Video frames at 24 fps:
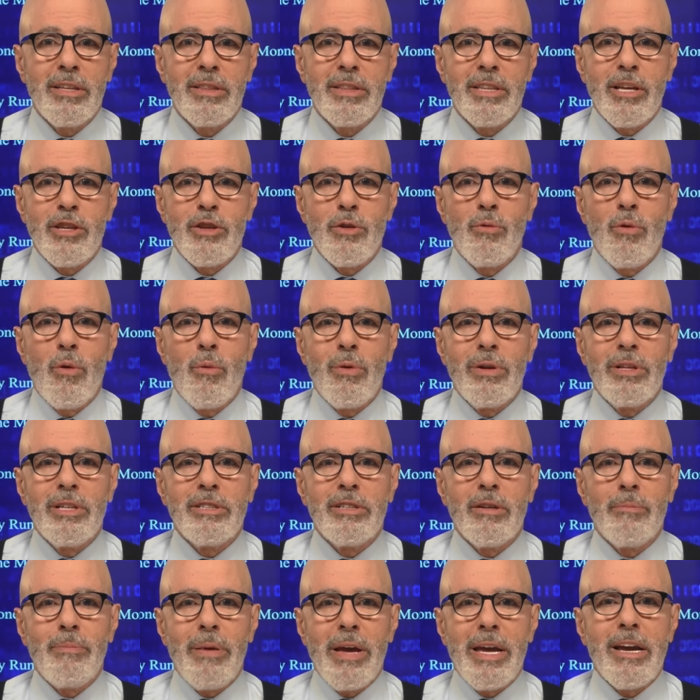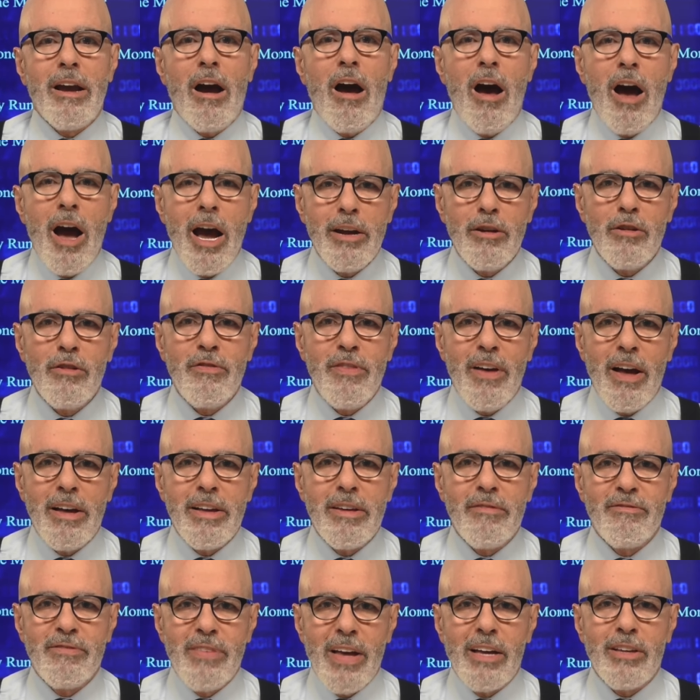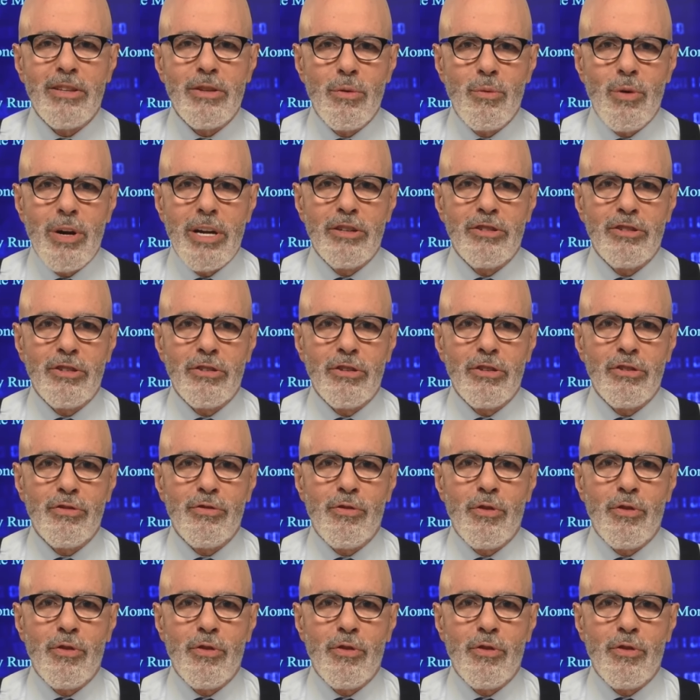that you were willing to pay higher valuations